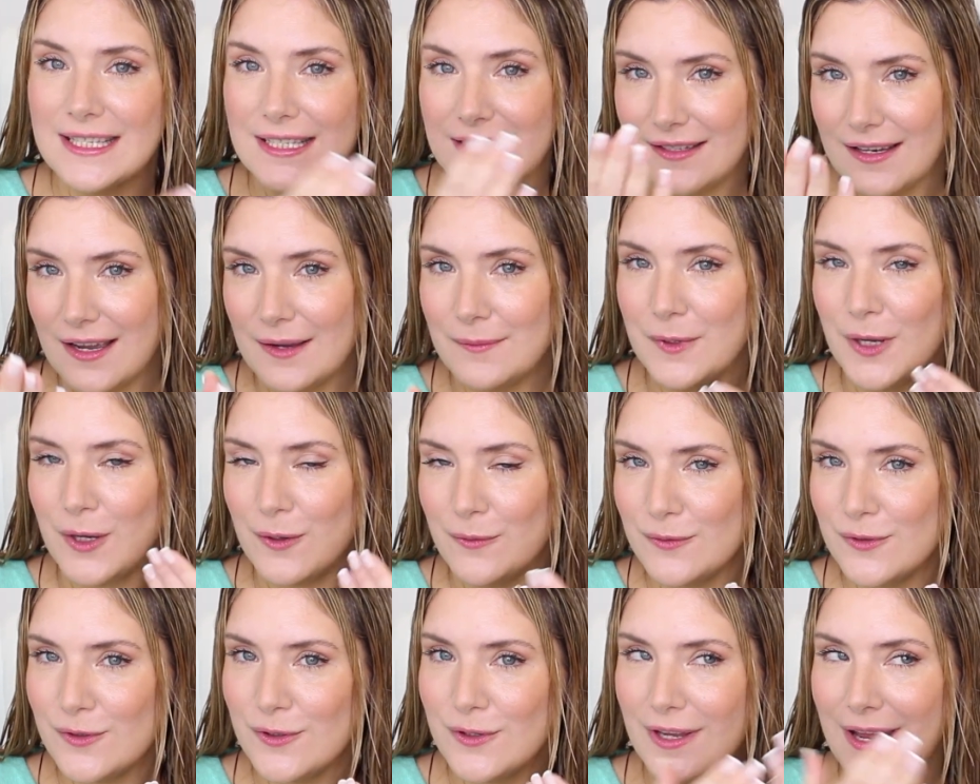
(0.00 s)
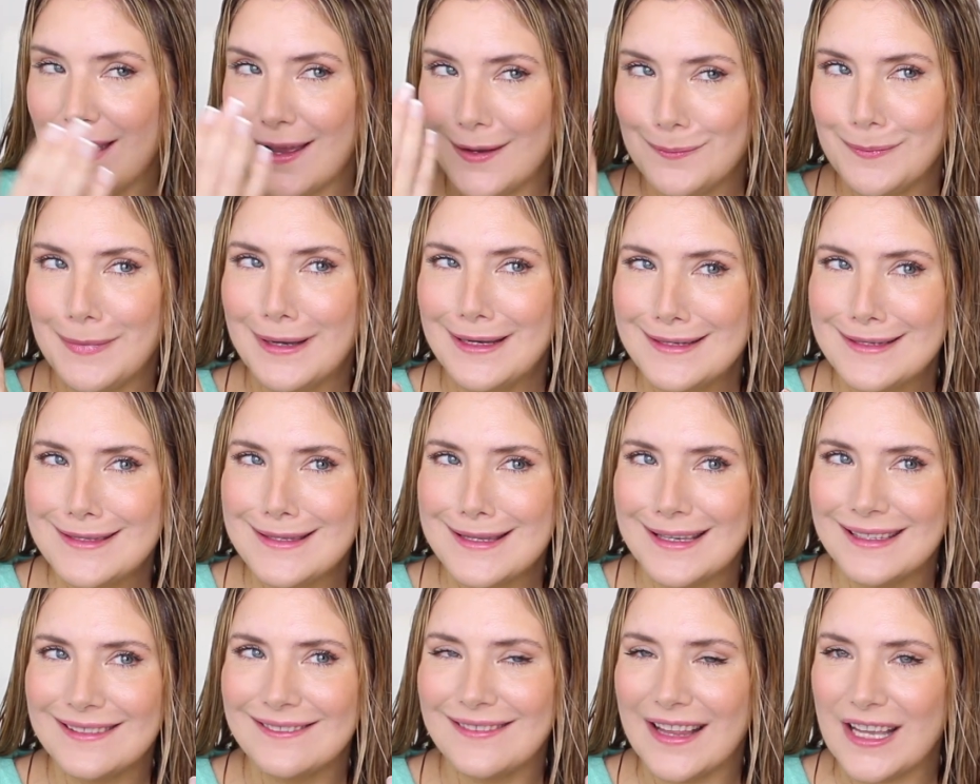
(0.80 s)
and I'm going to get my
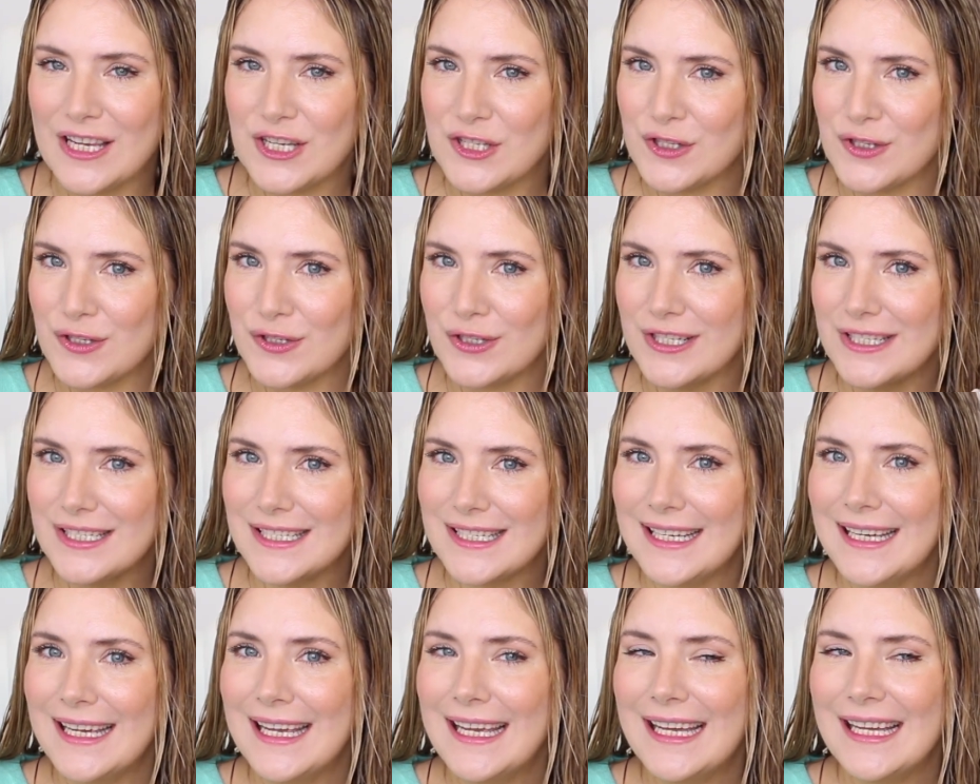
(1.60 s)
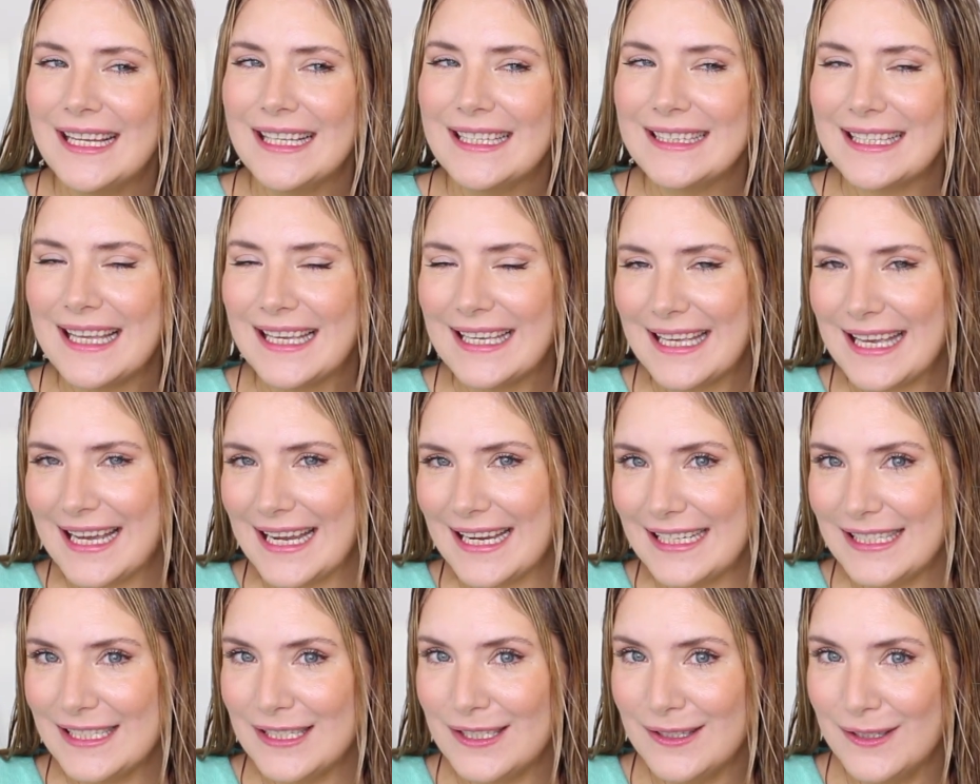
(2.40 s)
skin lasered like
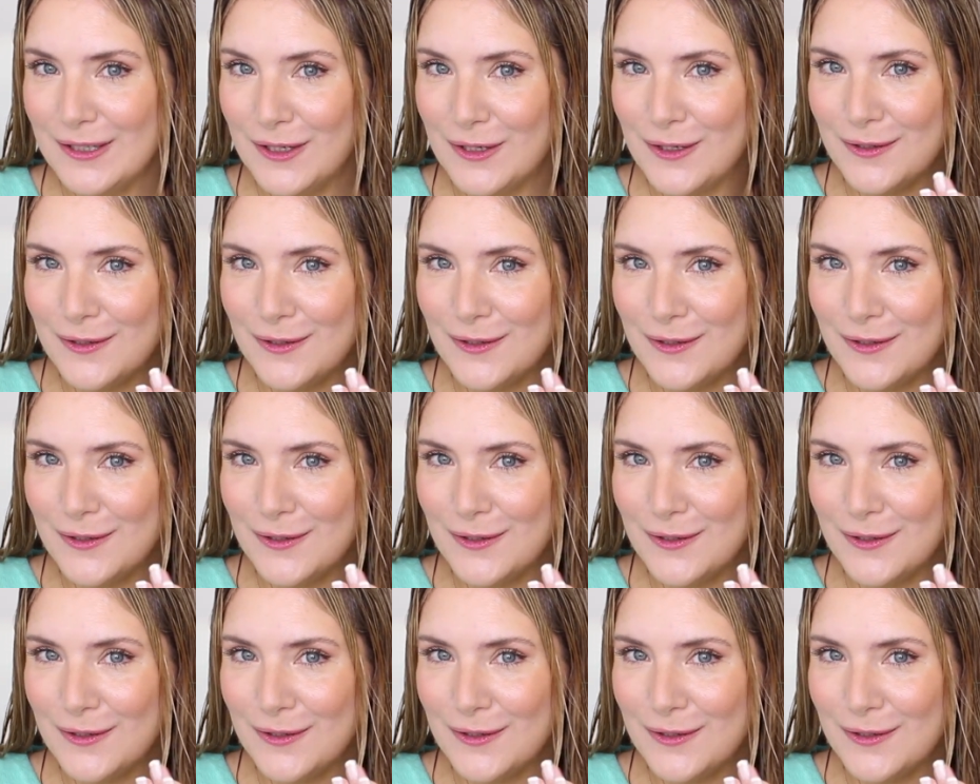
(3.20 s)
I